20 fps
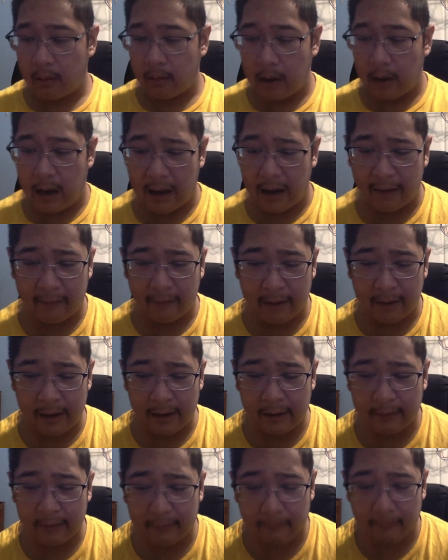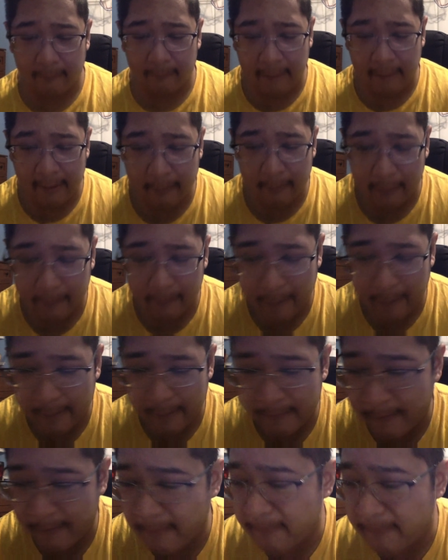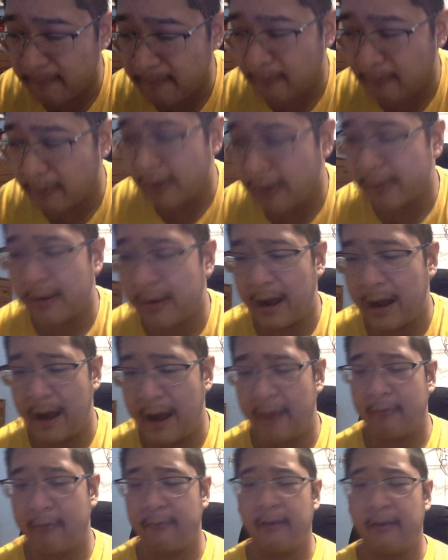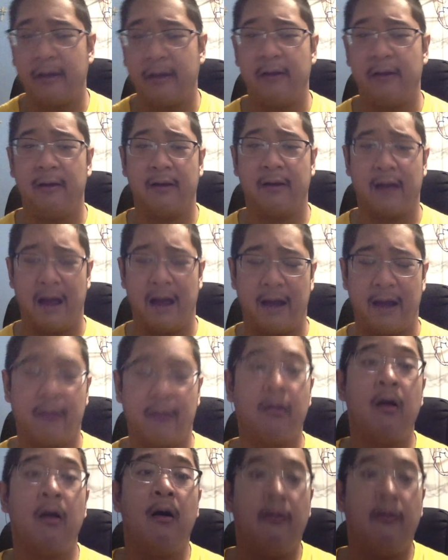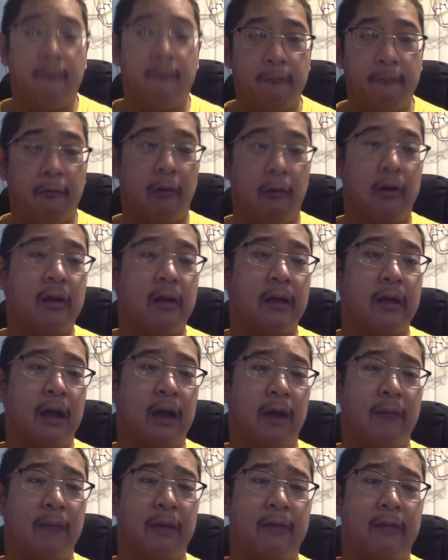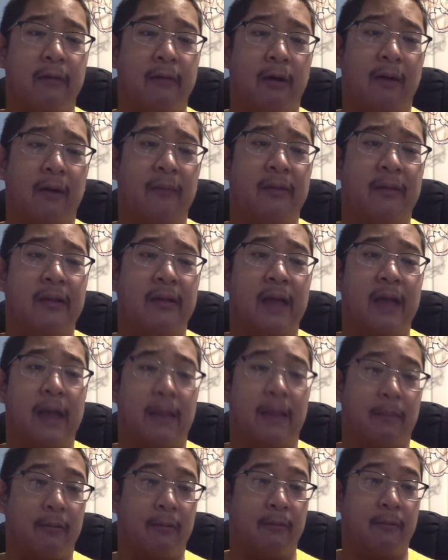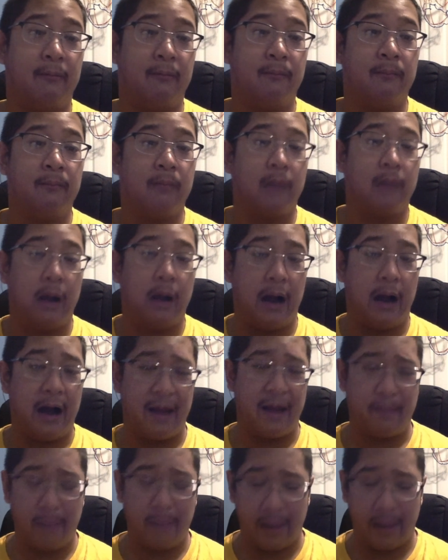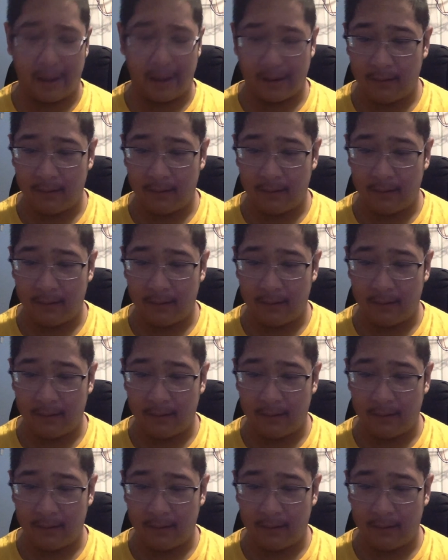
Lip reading: I created the Facebook pages for you guys to take a look at for the updates of the games I make.